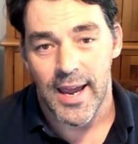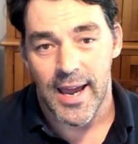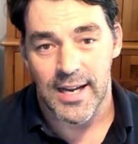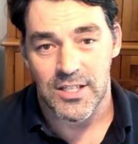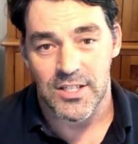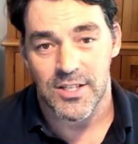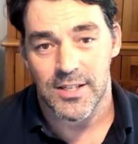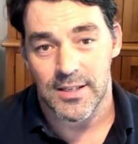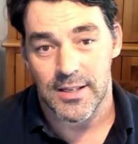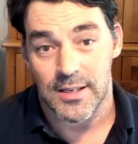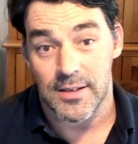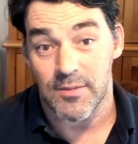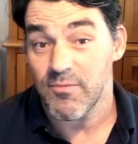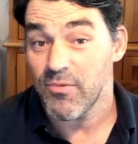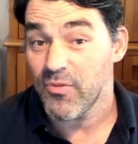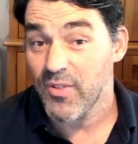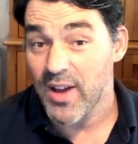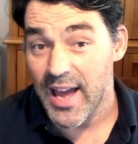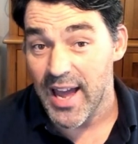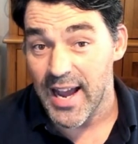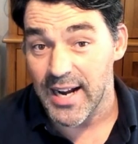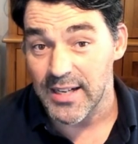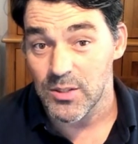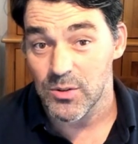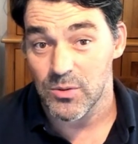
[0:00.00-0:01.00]
Actually, in
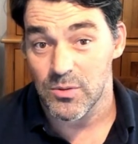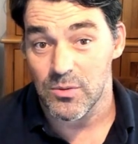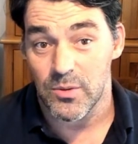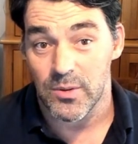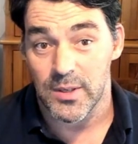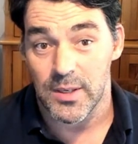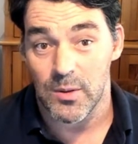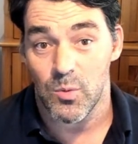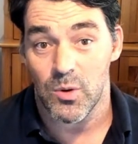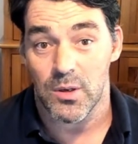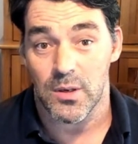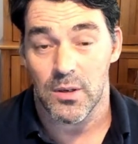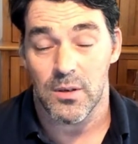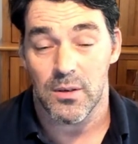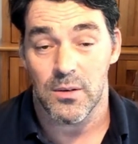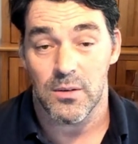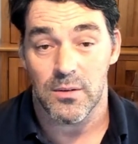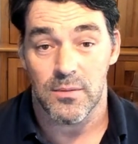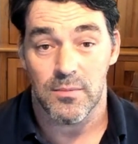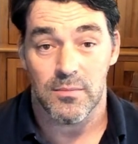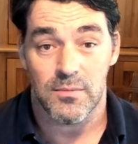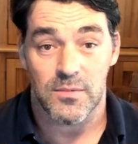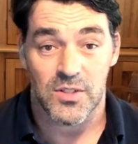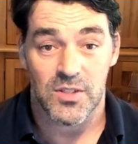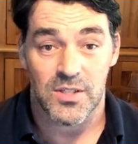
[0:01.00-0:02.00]
fact, we want to
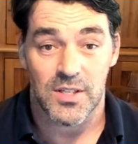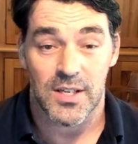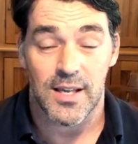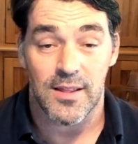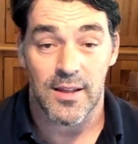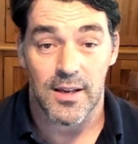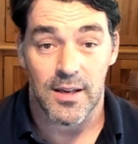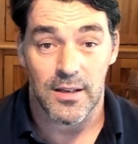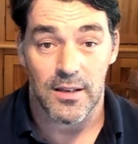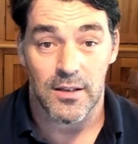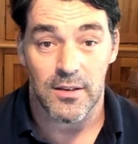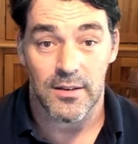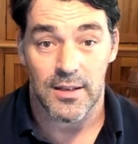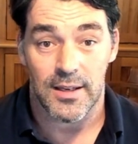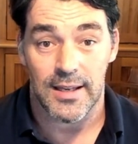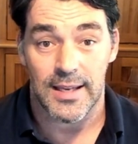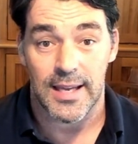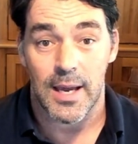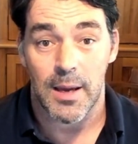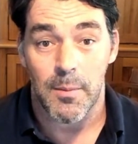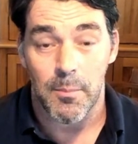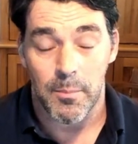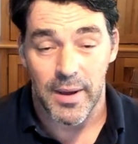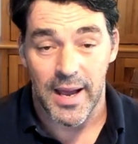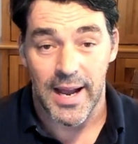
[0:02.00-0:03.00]
see that you can
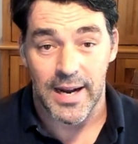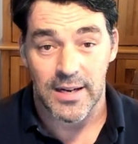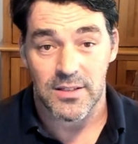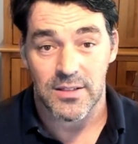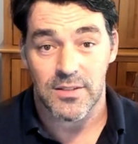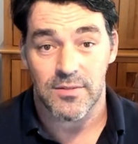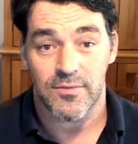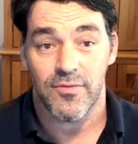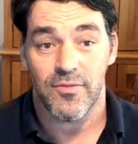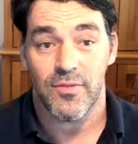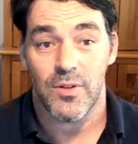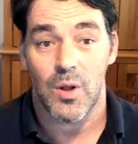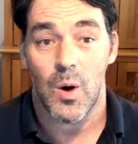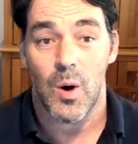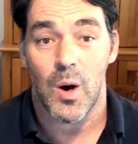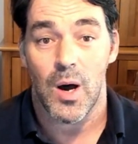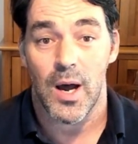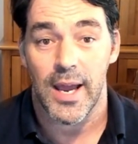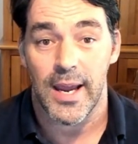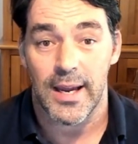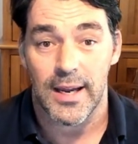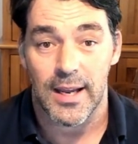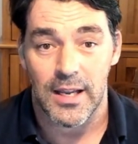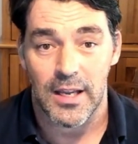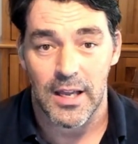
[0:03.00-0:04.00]
get back to
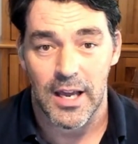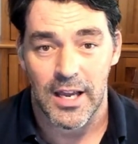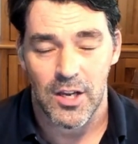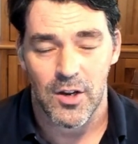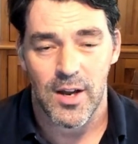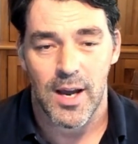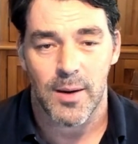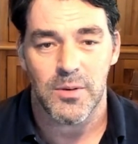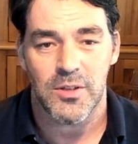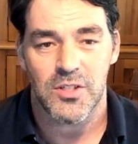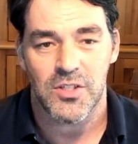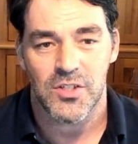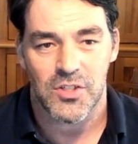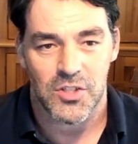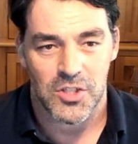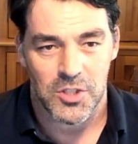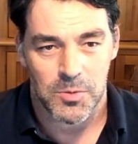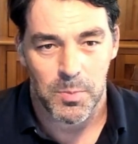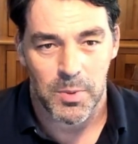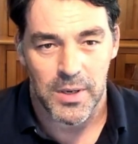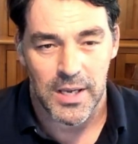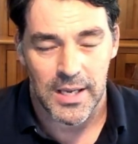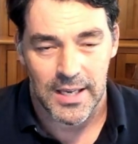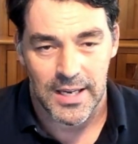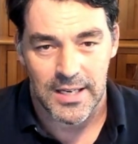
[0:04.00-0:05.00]
flying. Are you able just to
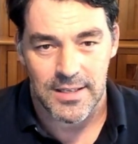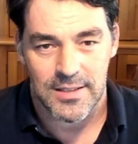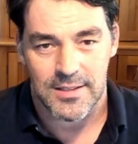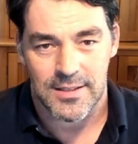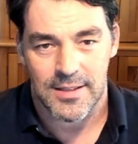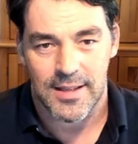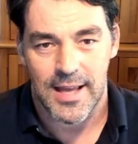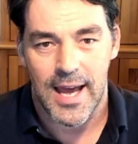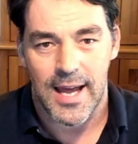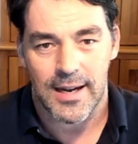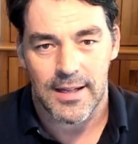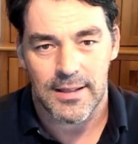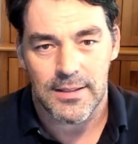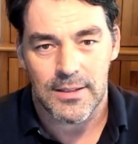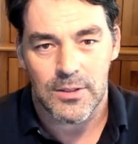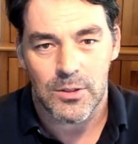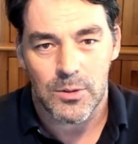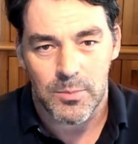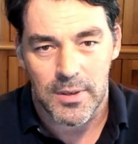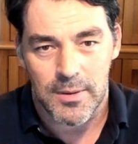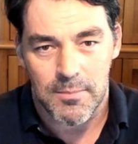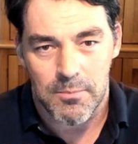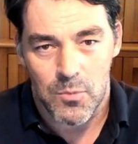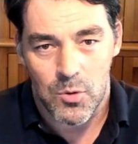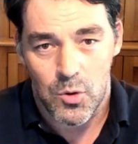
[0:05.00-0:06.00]
speak into that a little
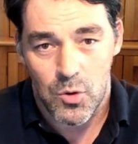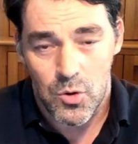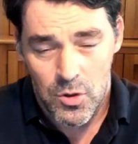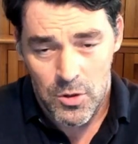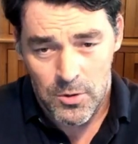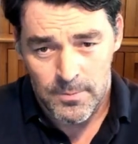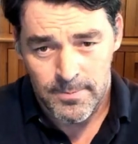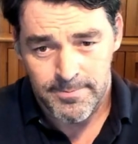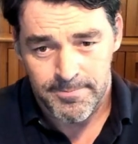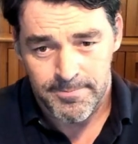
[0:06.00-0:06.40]
bit more?